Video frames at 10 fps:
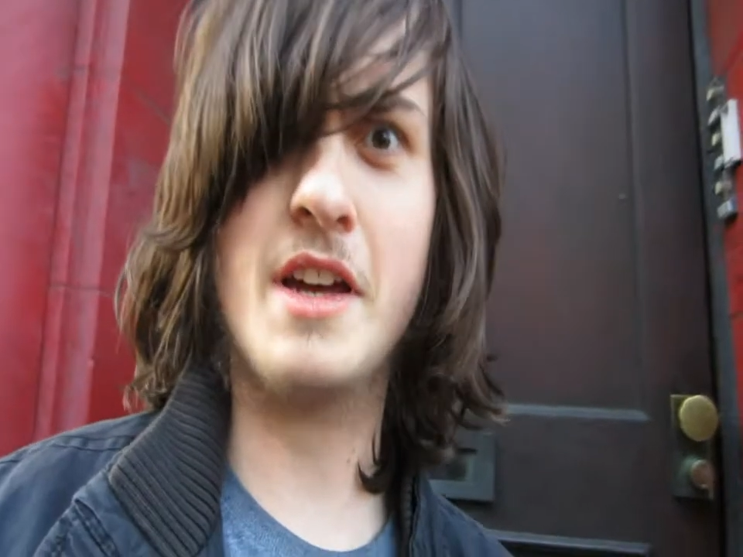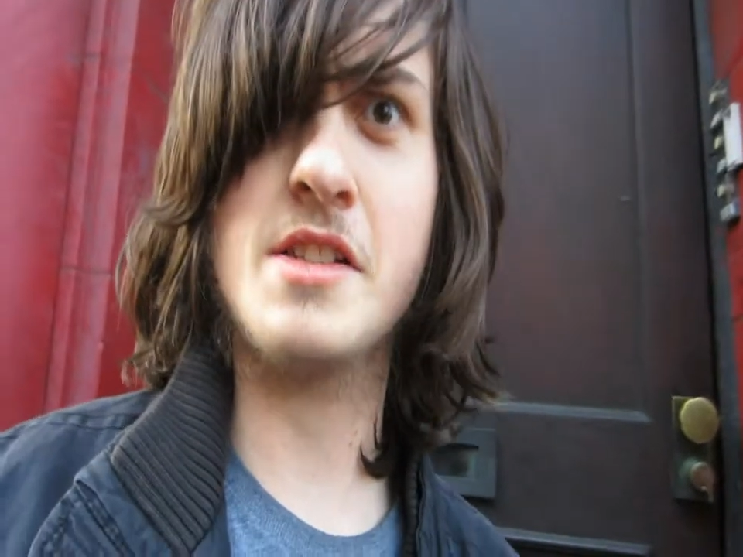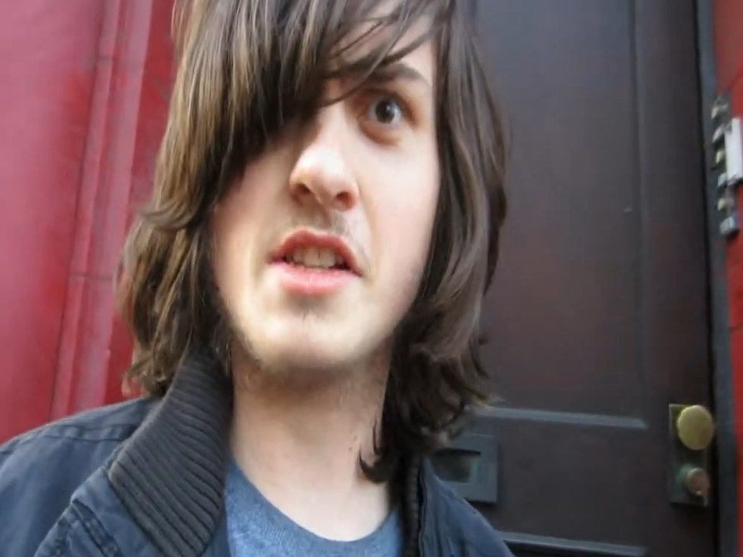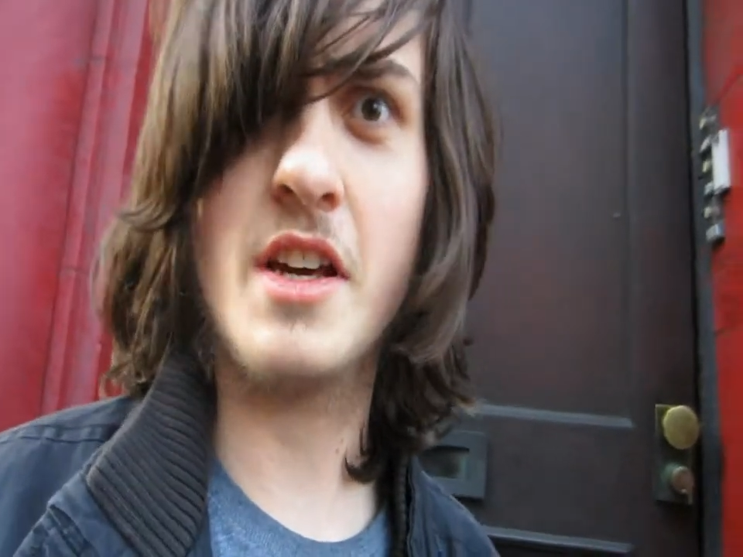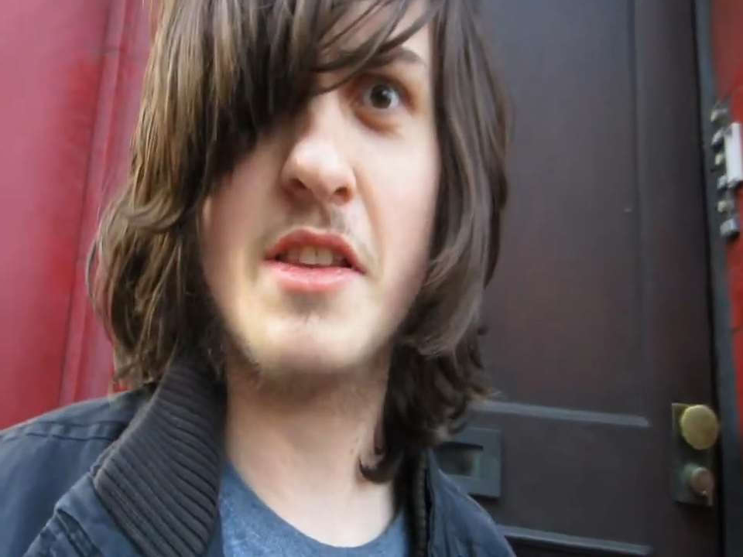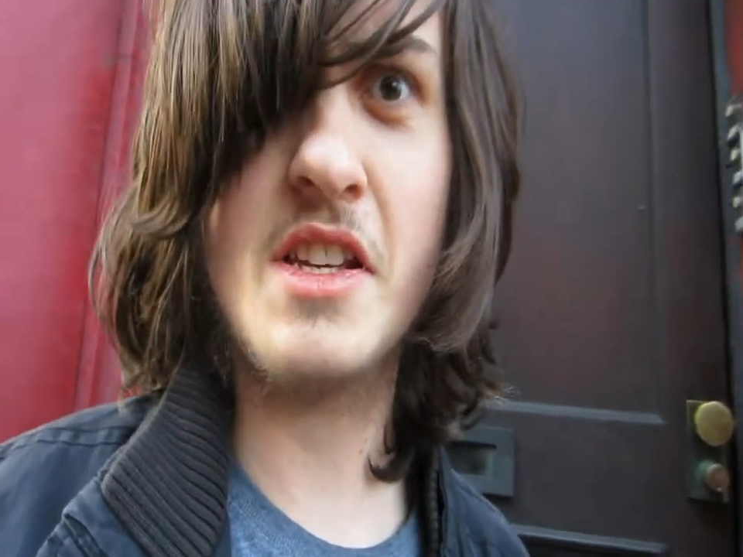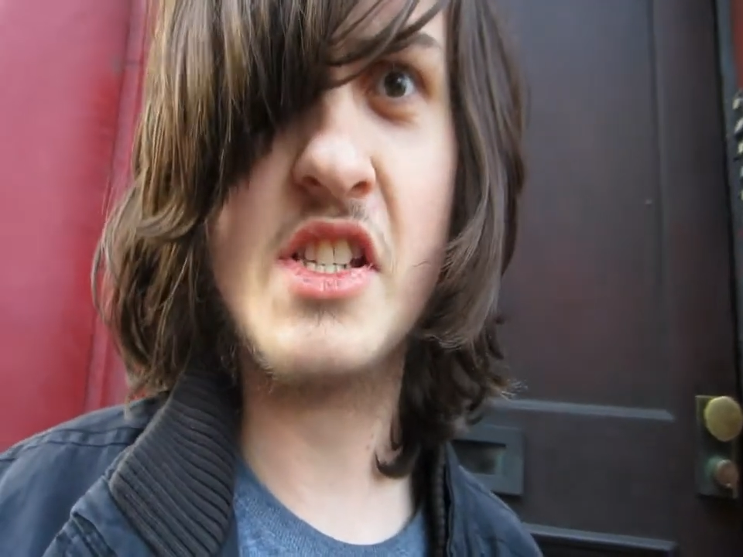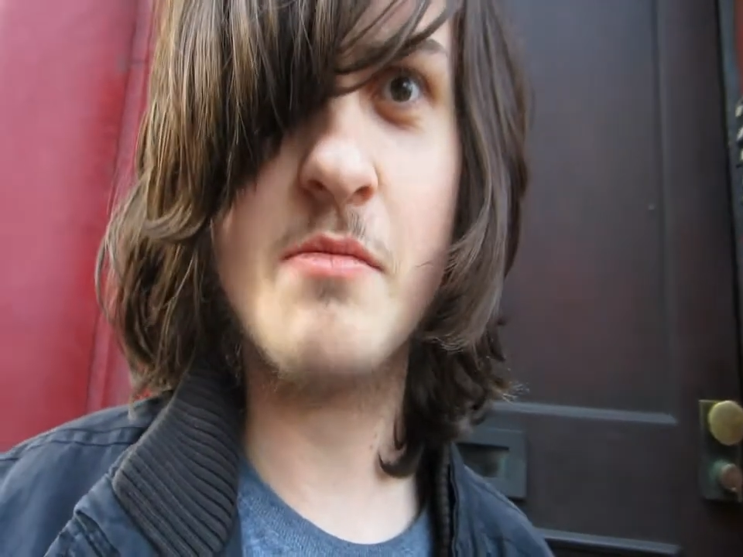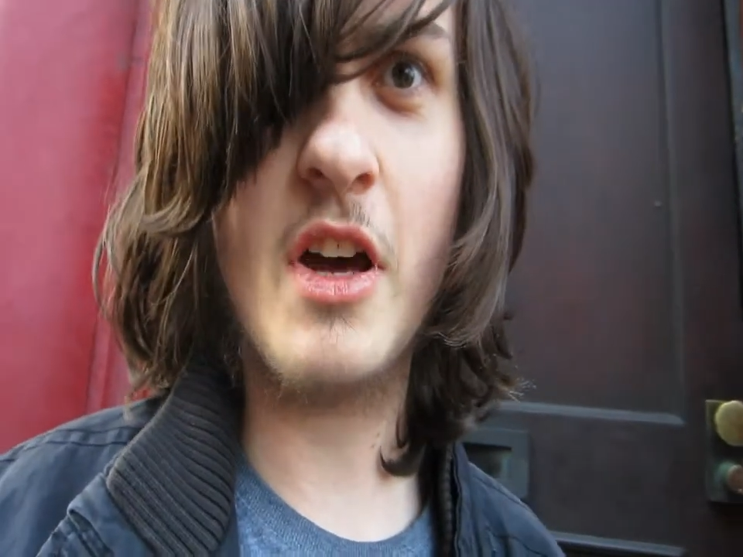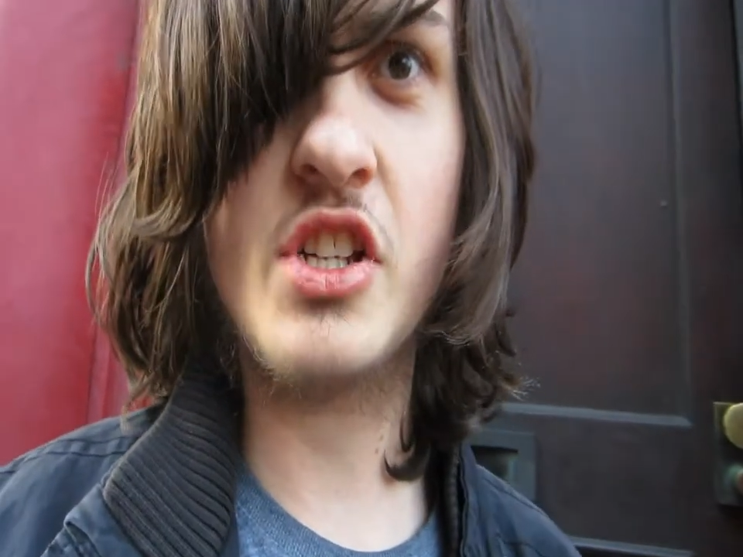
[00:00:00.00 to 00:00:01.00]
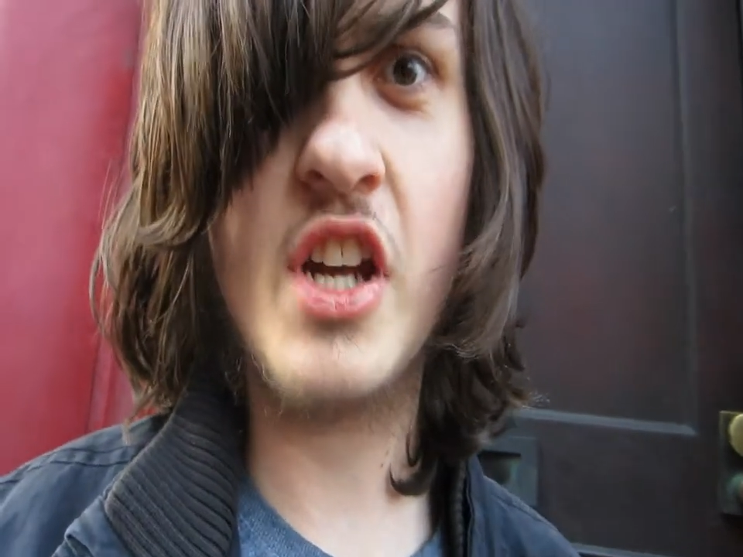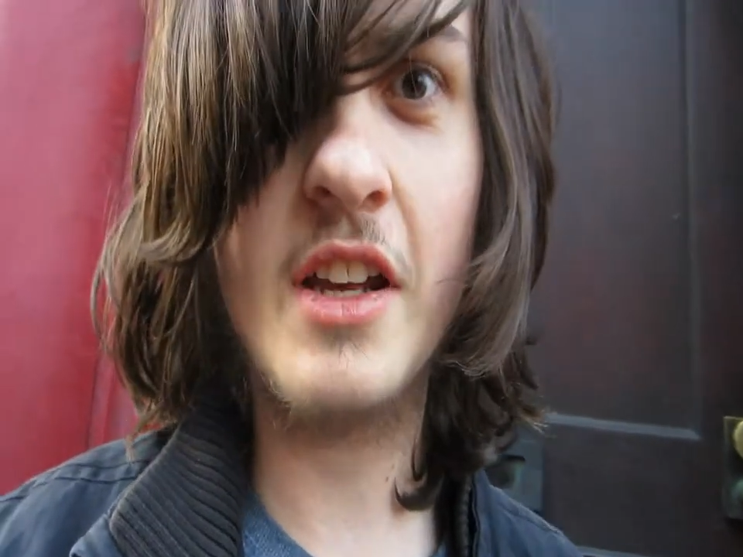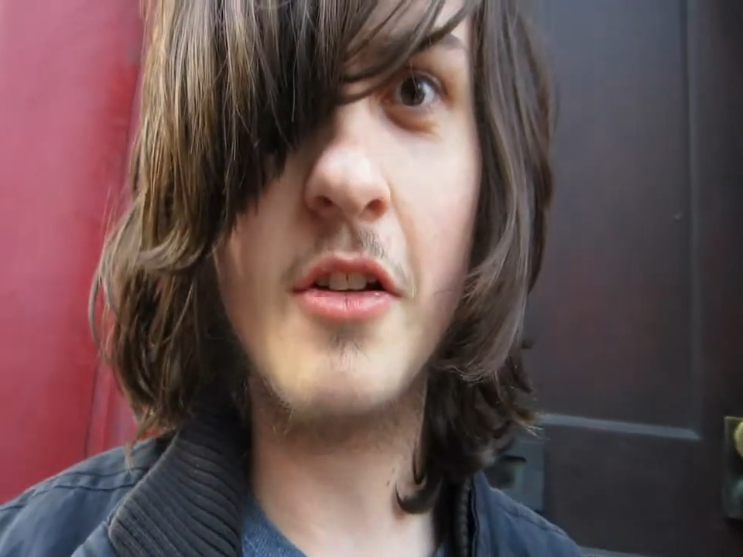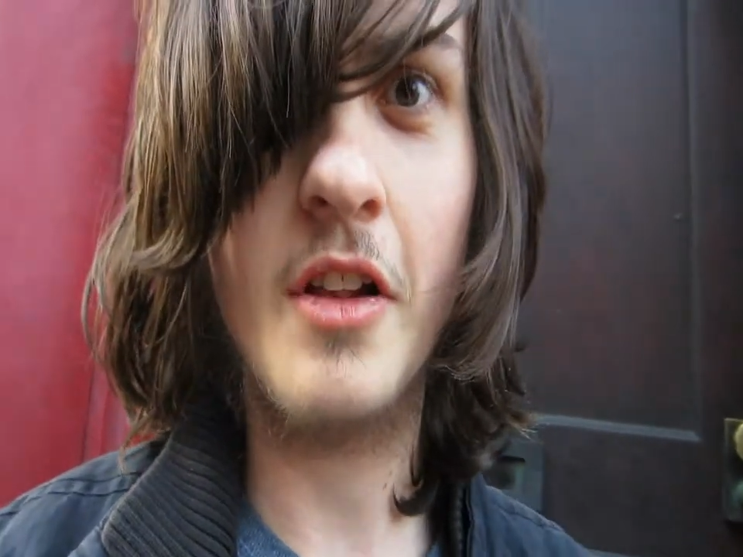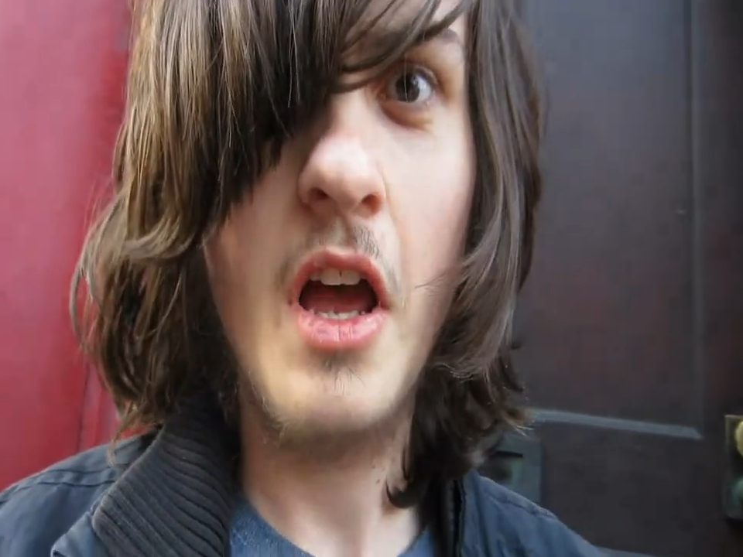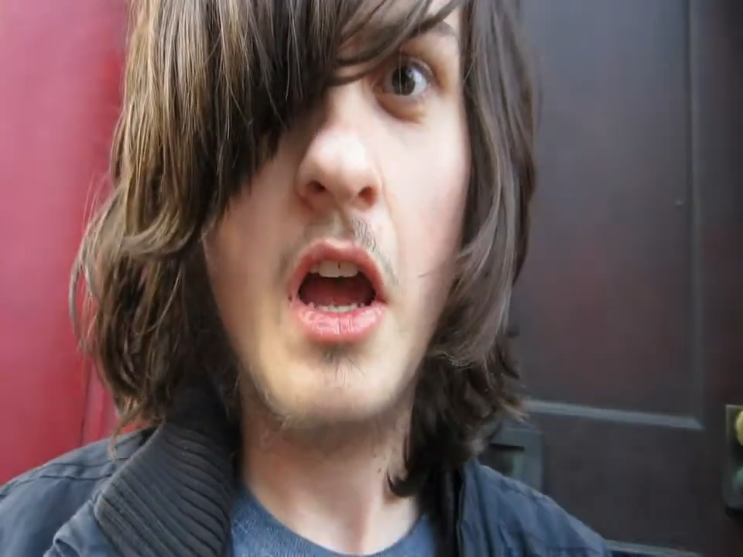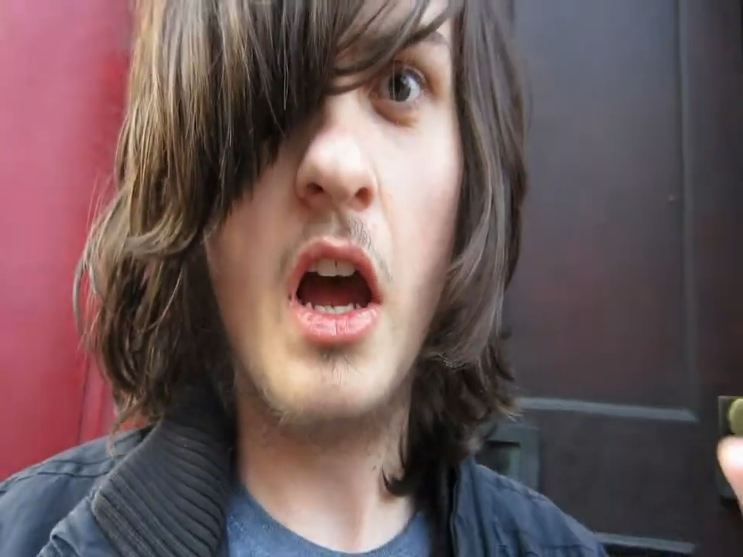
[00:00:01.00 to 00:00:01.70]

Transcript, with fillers: and uh, this is my channel.